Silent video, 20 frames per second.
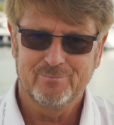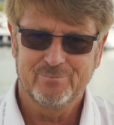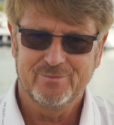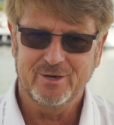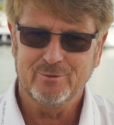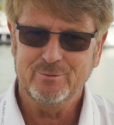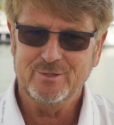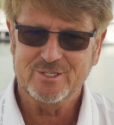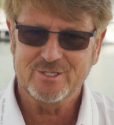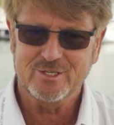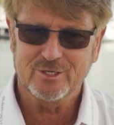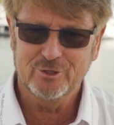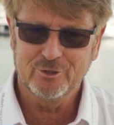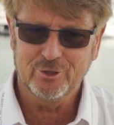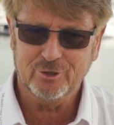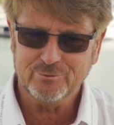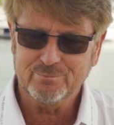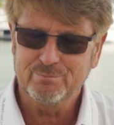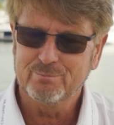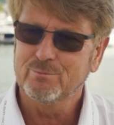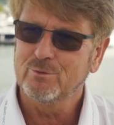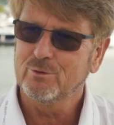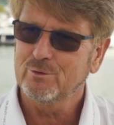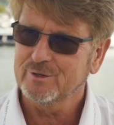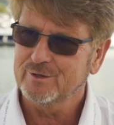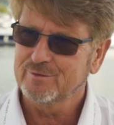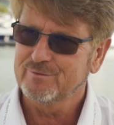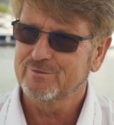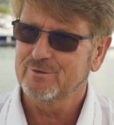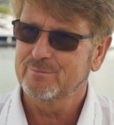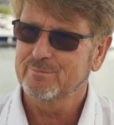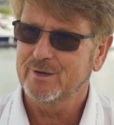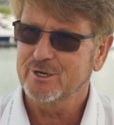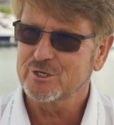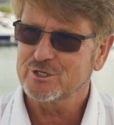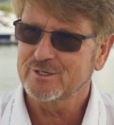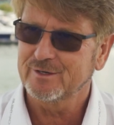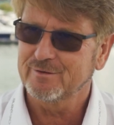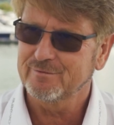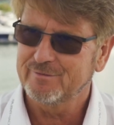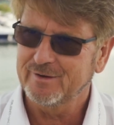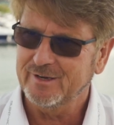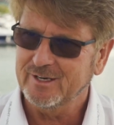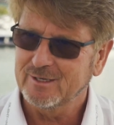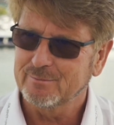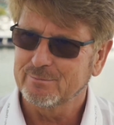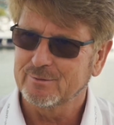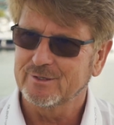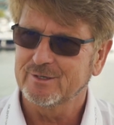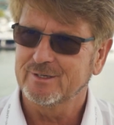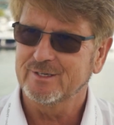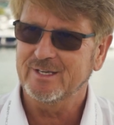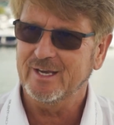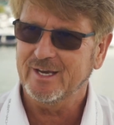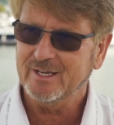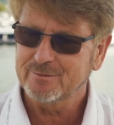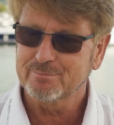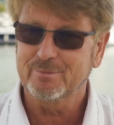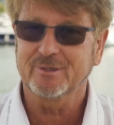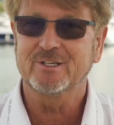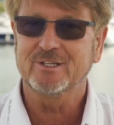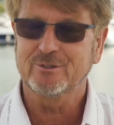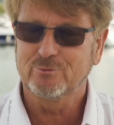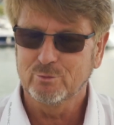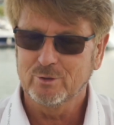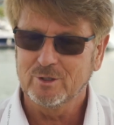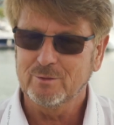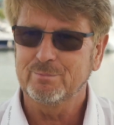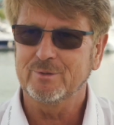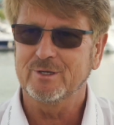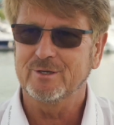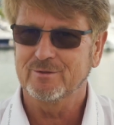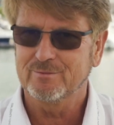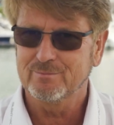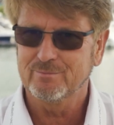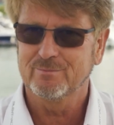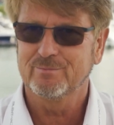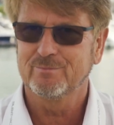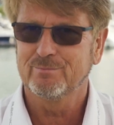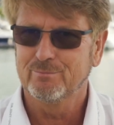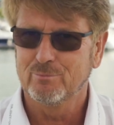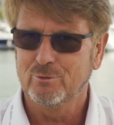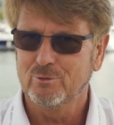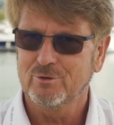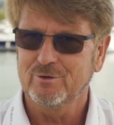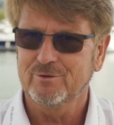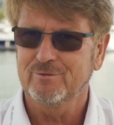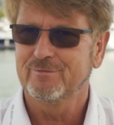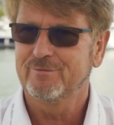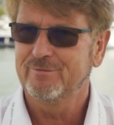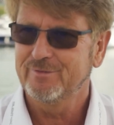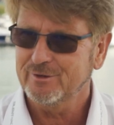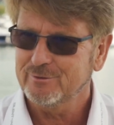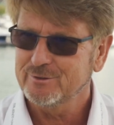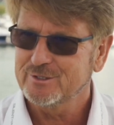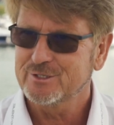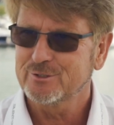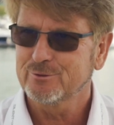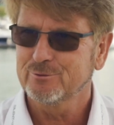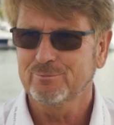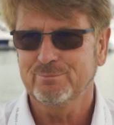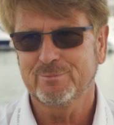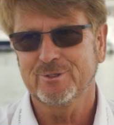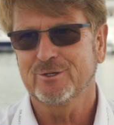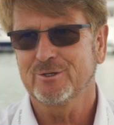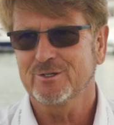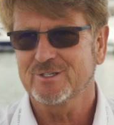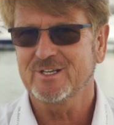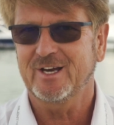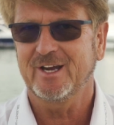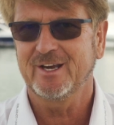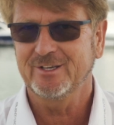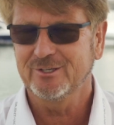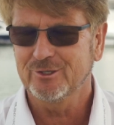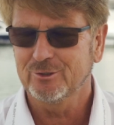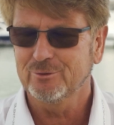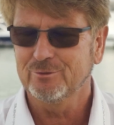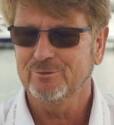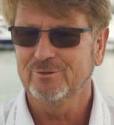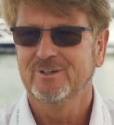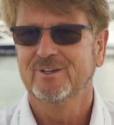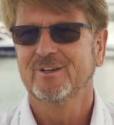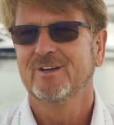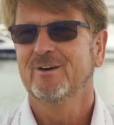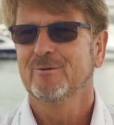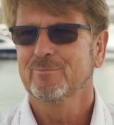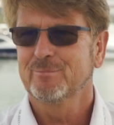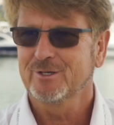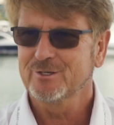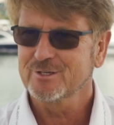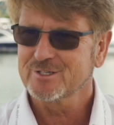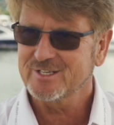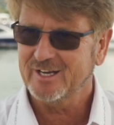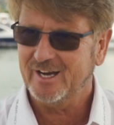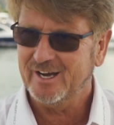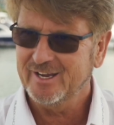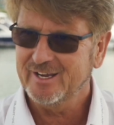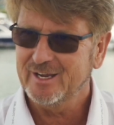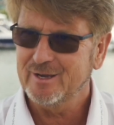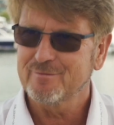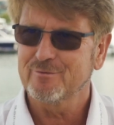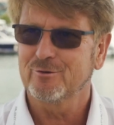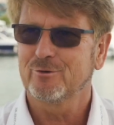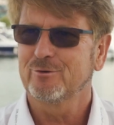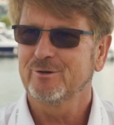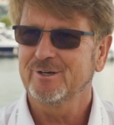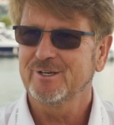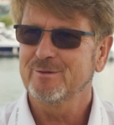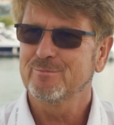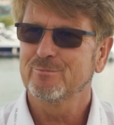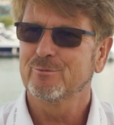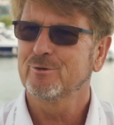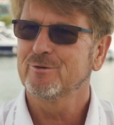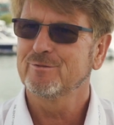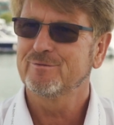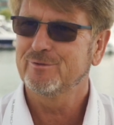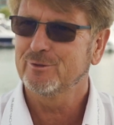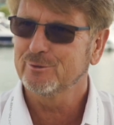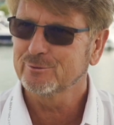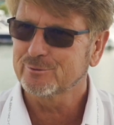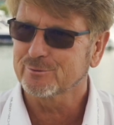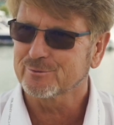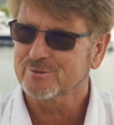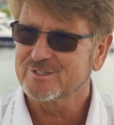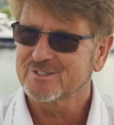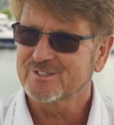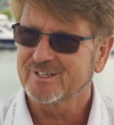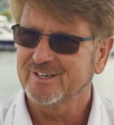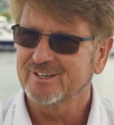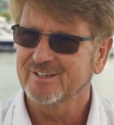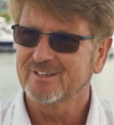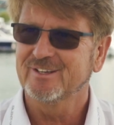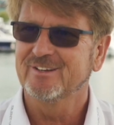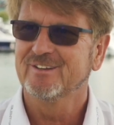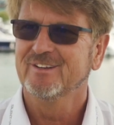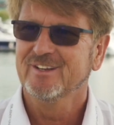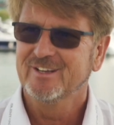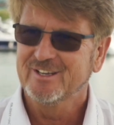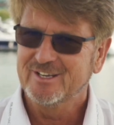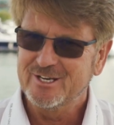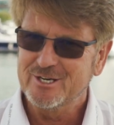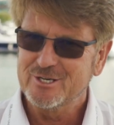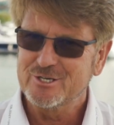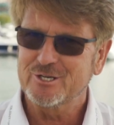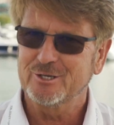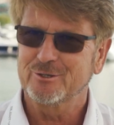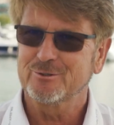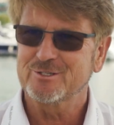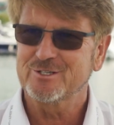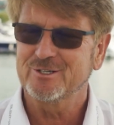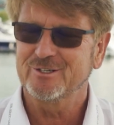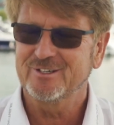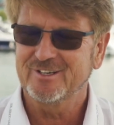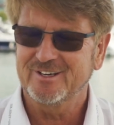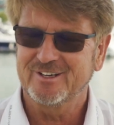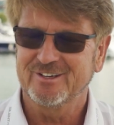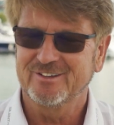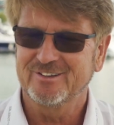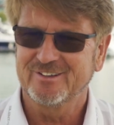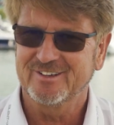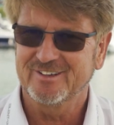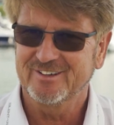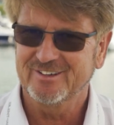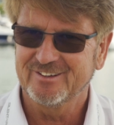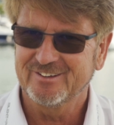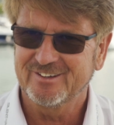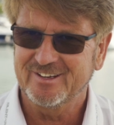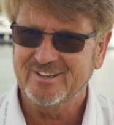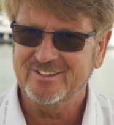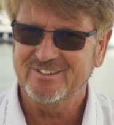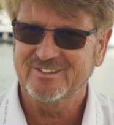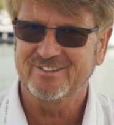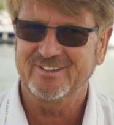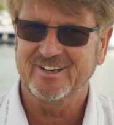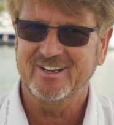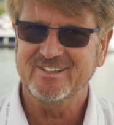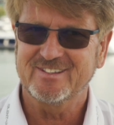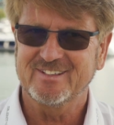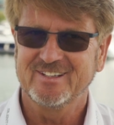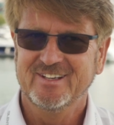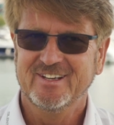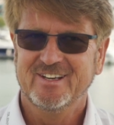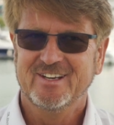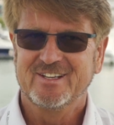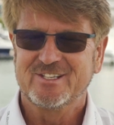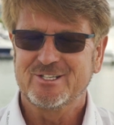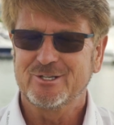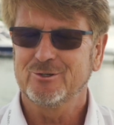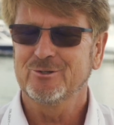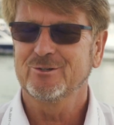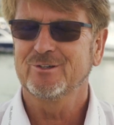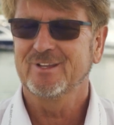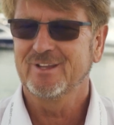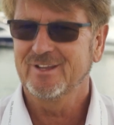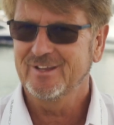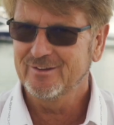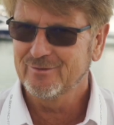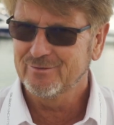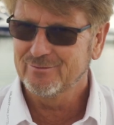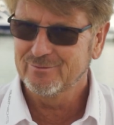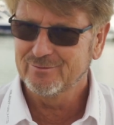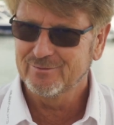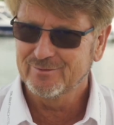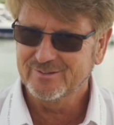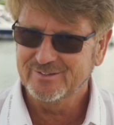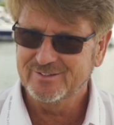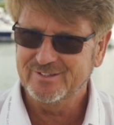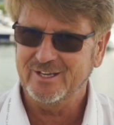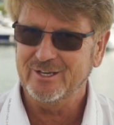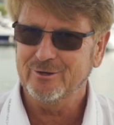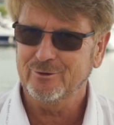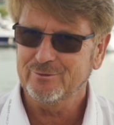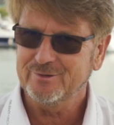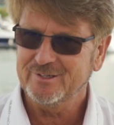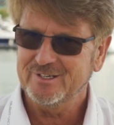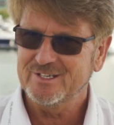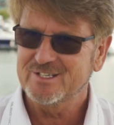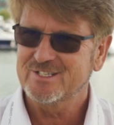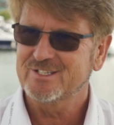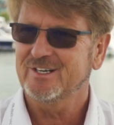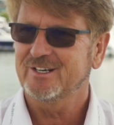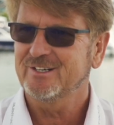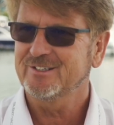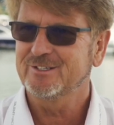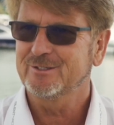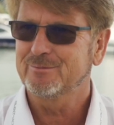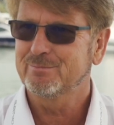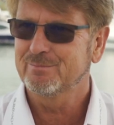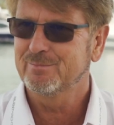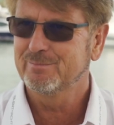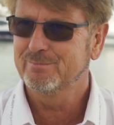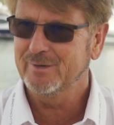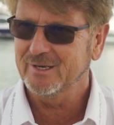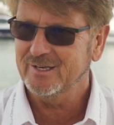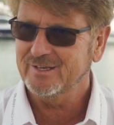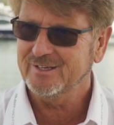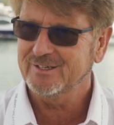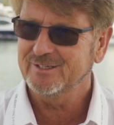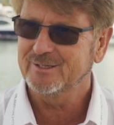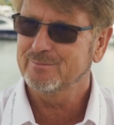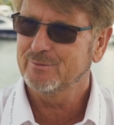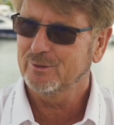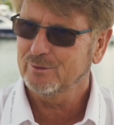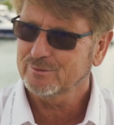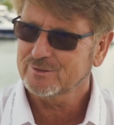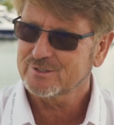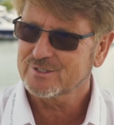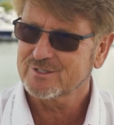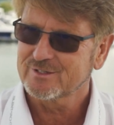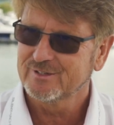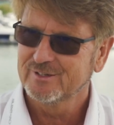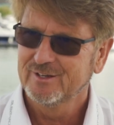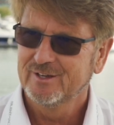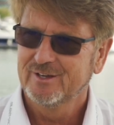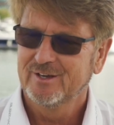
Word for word: There is not more information available yet, but it will be more very soon, because I know, because I have already more photos than he shows on the internet. So they already started building the molds.